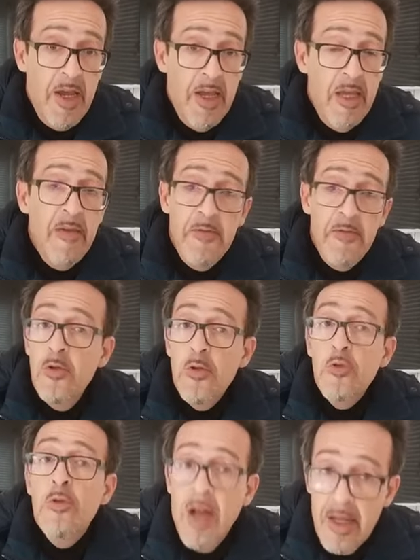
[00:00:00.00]
If you go
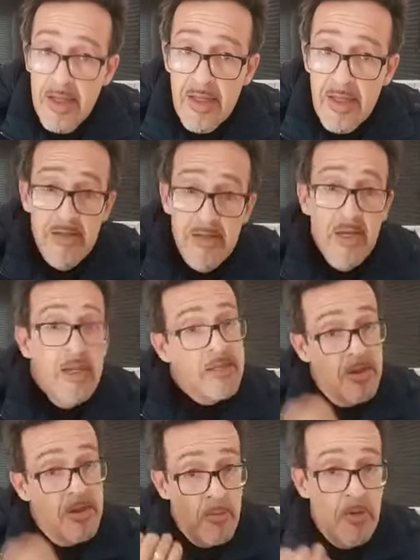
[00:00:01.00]
to London,
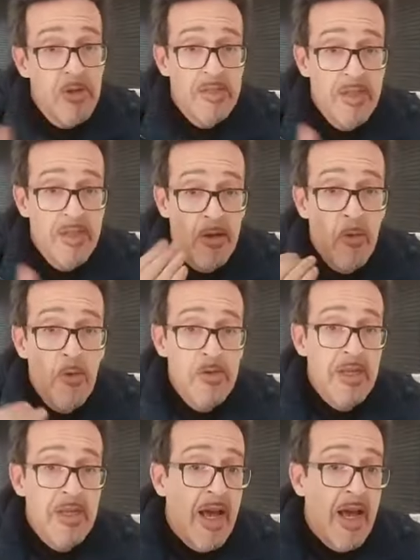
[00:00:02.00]
there was the
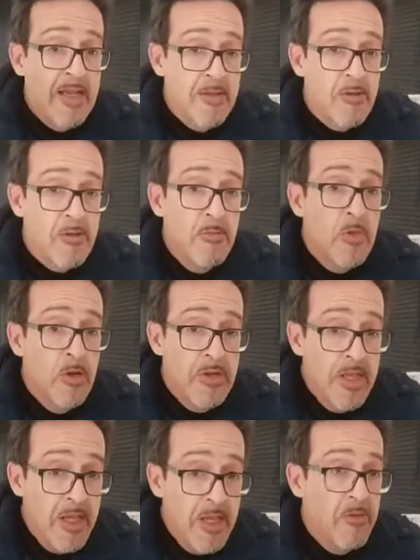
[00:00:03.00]
old Castrum
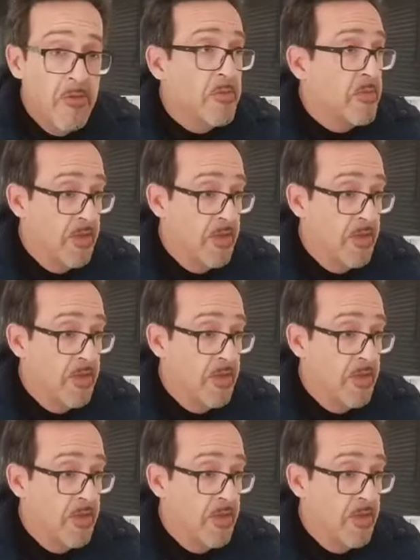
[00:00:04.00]
Londinium,